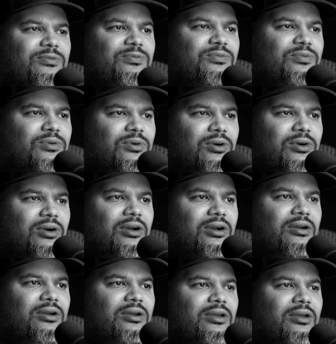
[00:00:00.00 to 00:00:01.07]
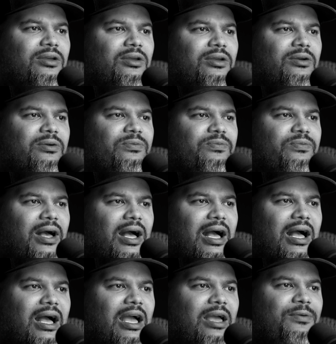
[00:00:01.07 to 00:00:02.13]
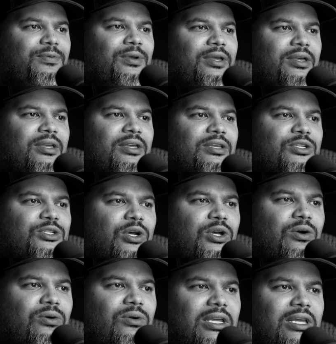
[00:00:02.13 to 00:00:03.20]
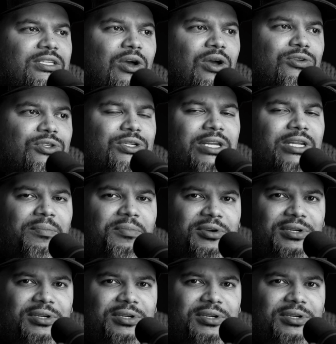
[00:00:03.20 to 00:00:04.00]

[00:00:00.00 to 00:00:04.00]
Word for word: 4, 5. So let's go to number